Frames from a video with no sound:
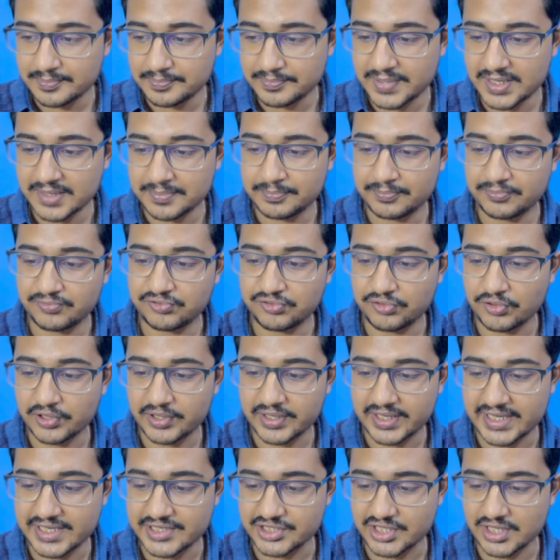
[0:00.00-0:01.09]
PEP for
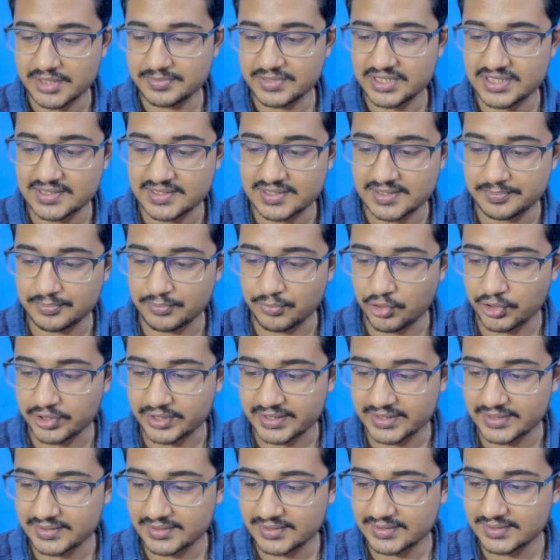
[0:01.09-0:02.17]
HIV is
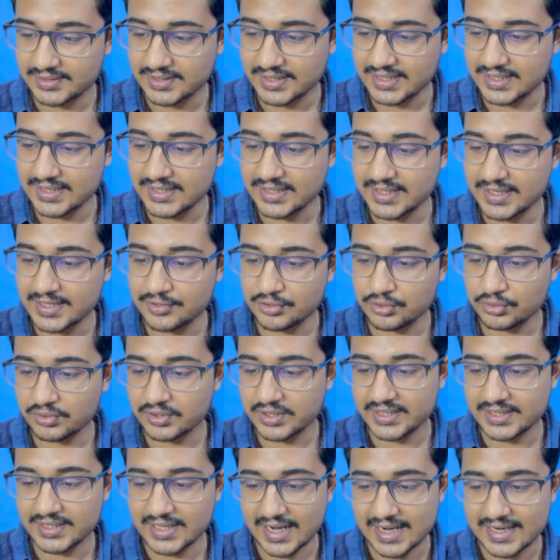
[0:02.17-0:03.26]
important. In
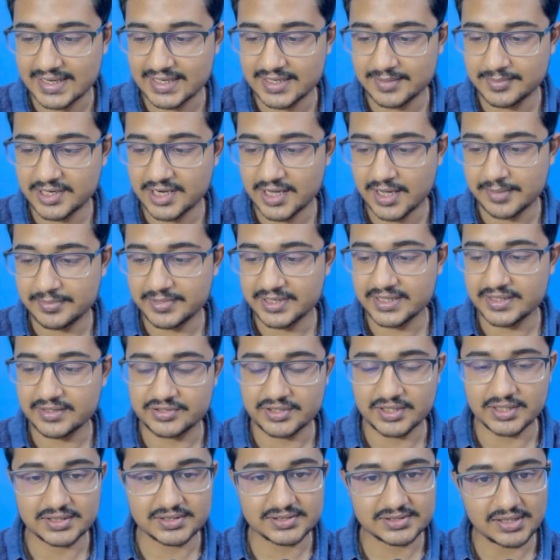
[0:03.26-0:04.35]
endocrine, anti-diabetic
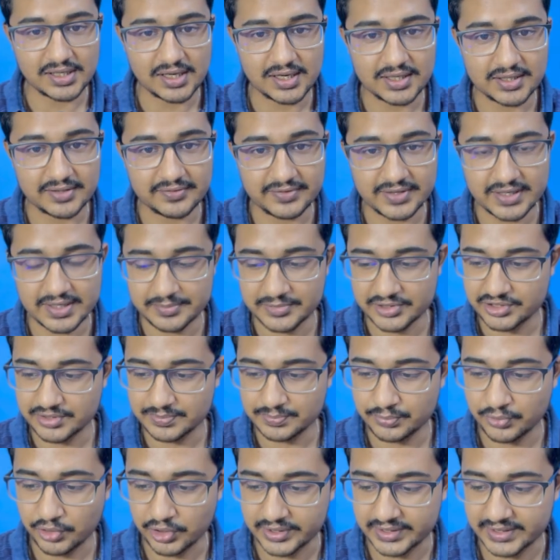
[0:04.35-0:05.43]
drugs are very much
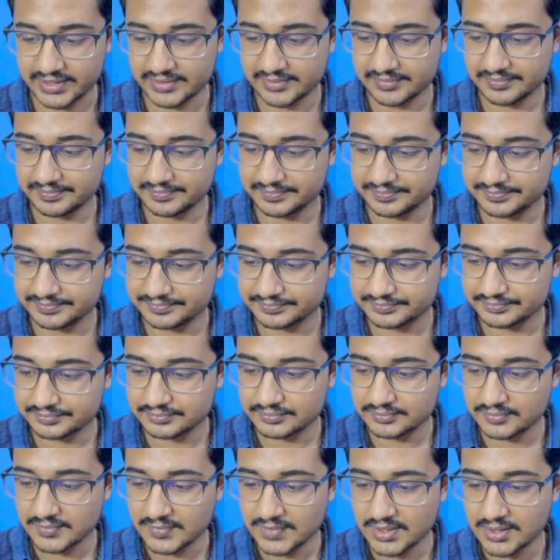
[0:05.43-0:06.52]
important.
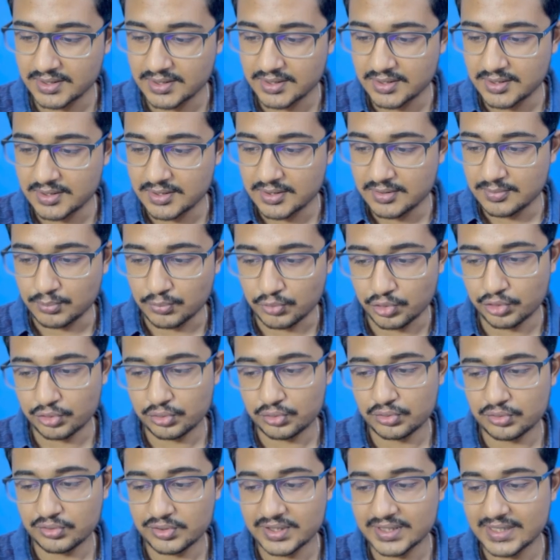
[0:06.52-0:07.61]

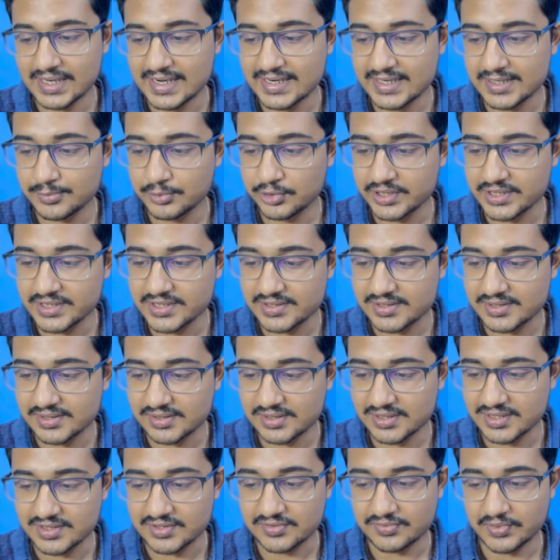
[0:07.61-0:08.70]
Monoclonal antibodies
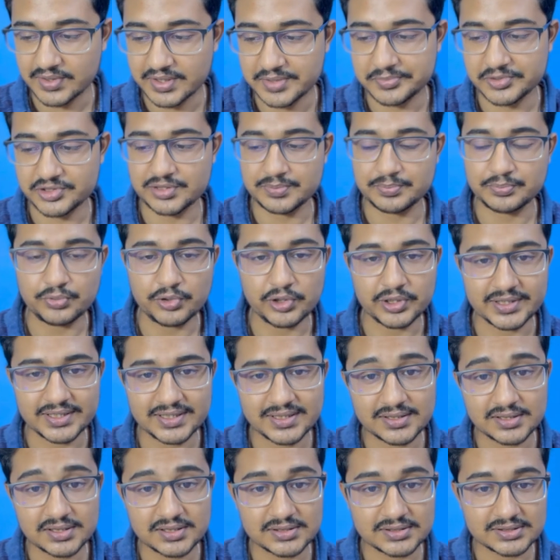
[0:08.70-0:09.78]
is very much
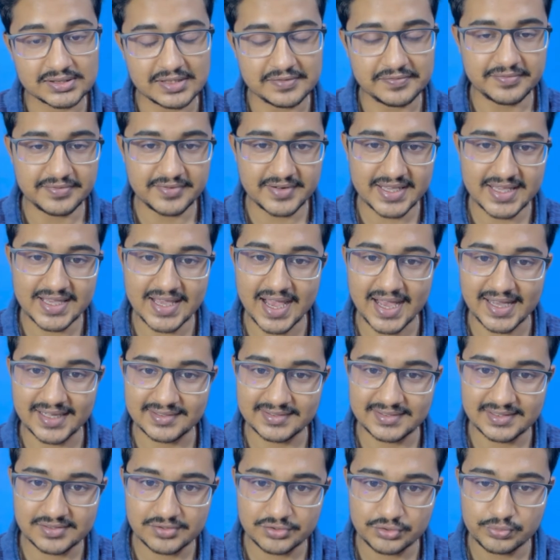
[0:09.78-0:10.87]
important. The free
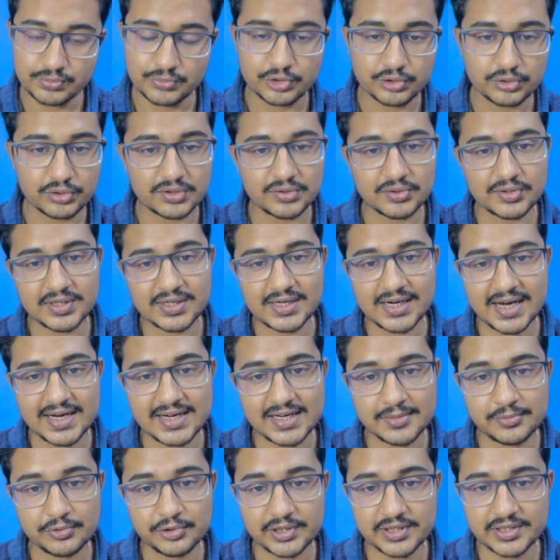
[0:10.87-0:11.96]
access to monoclonal
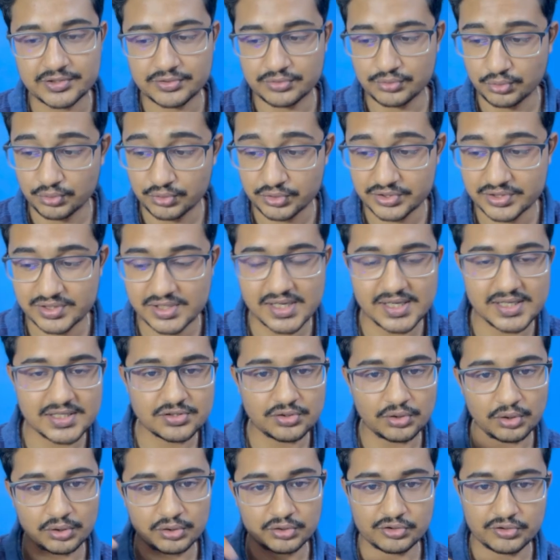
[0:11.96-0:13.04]
antibodies notes is
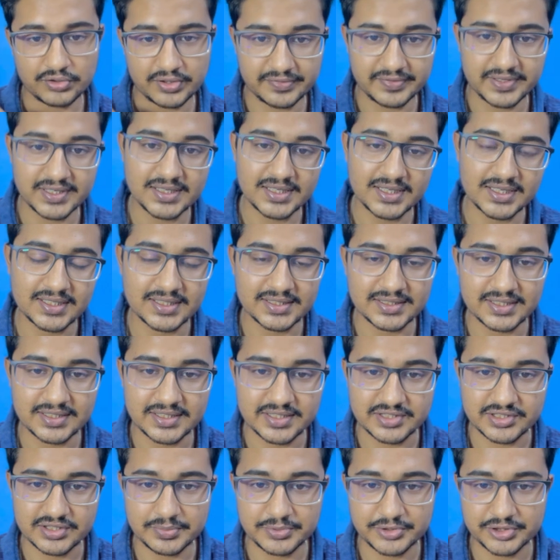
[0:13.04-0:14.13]
also given in the
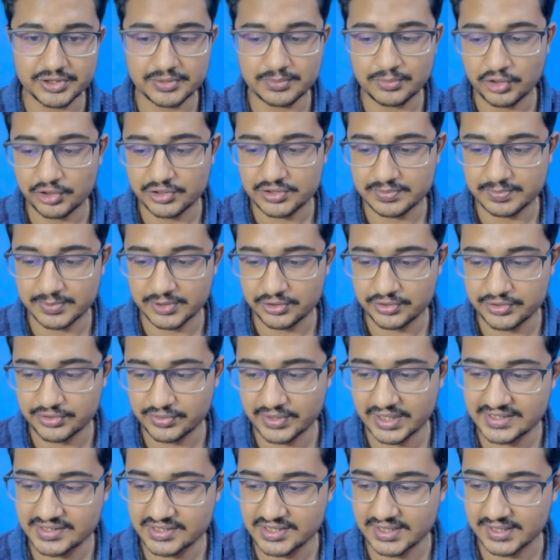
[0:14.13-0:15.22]
description box below. You
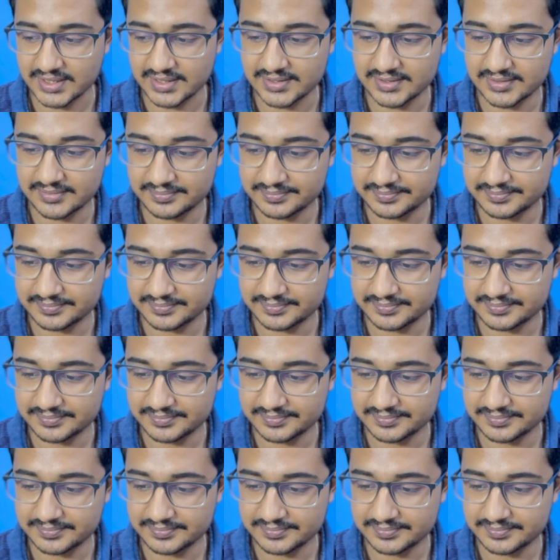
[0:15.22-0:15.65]
can check it.